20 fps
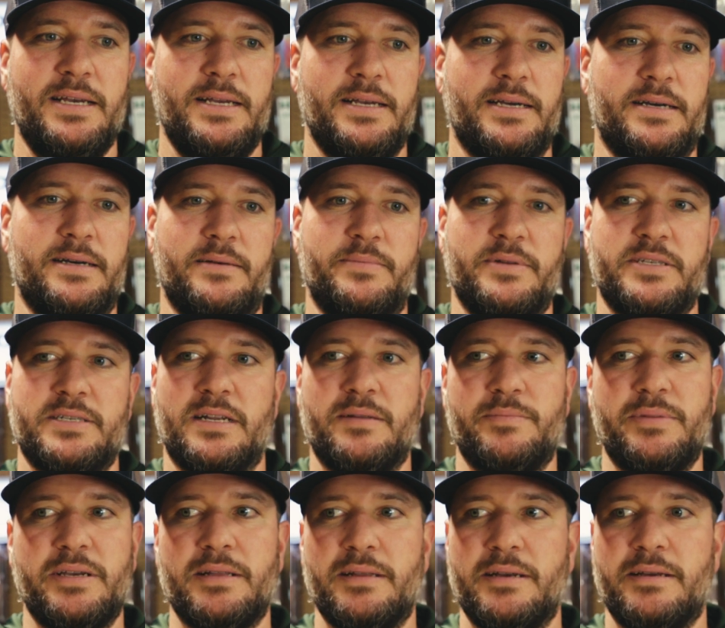it's going to
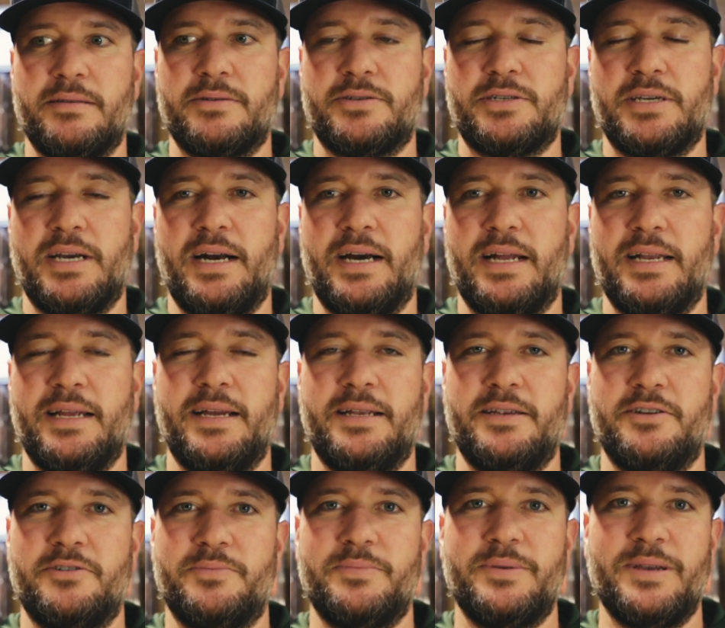be a lethal shot,
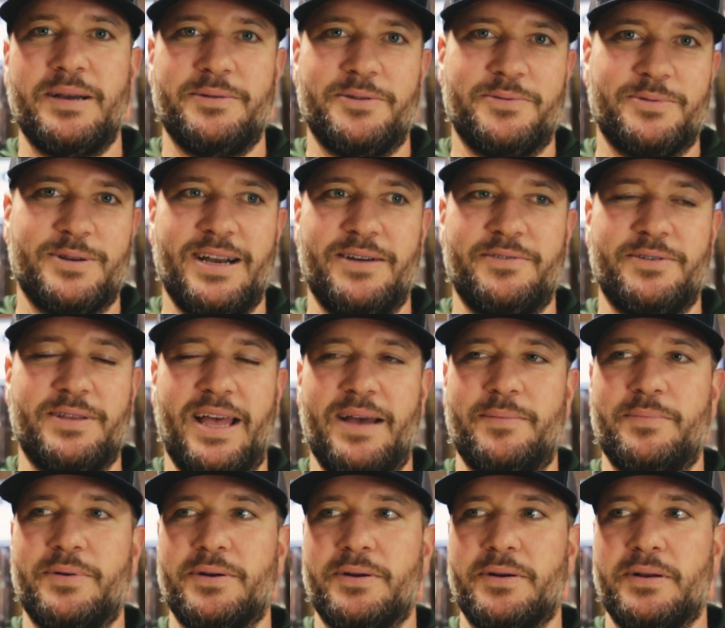and you'll be able to recover
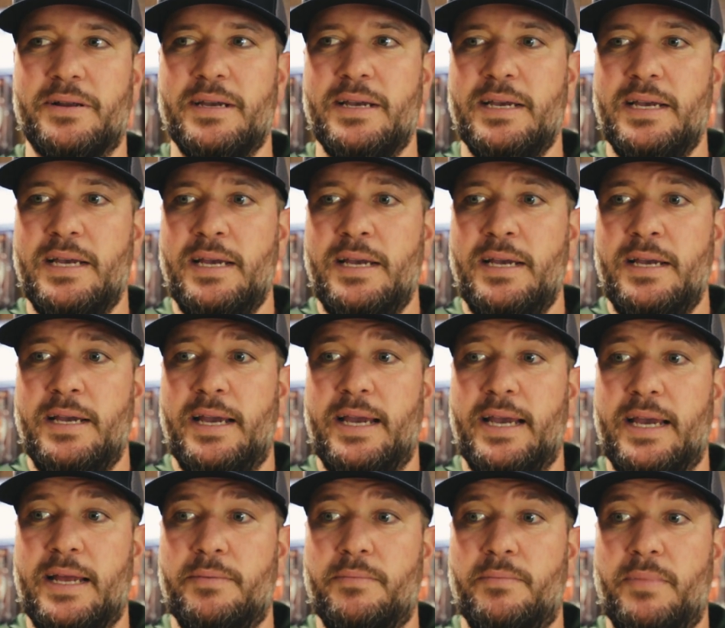that bird.
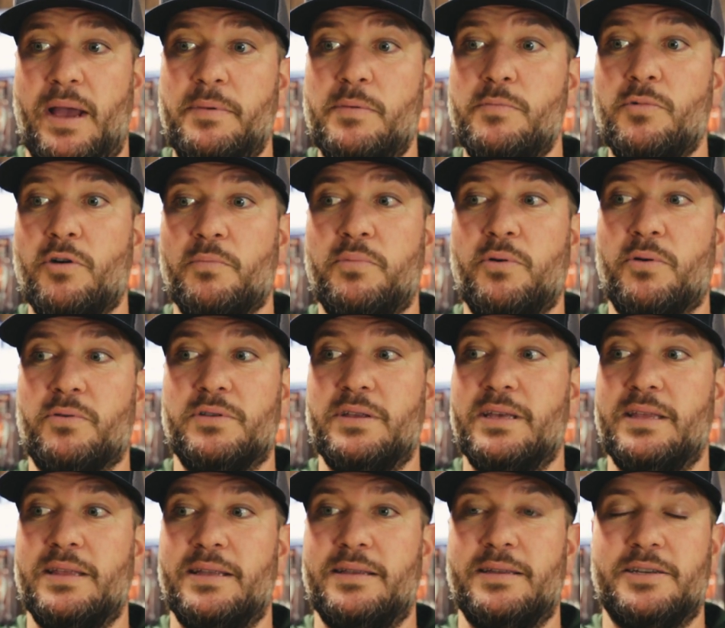And maybe more
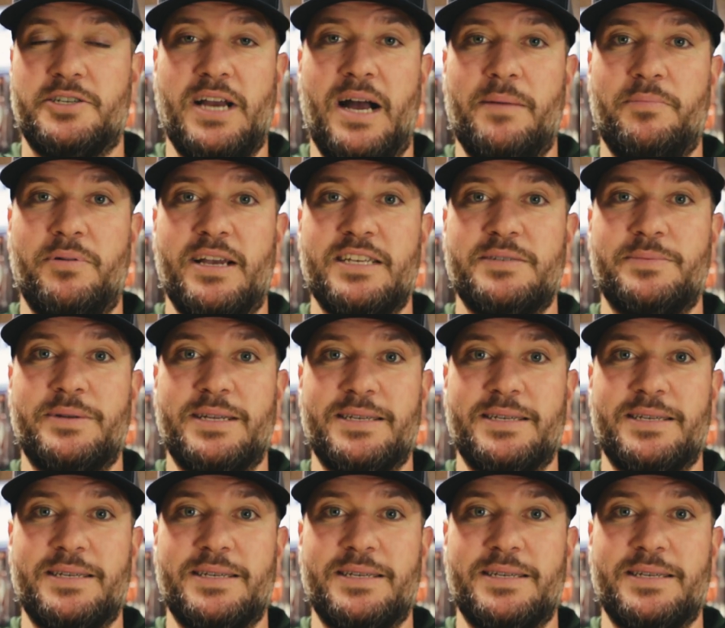importantly than the shot placement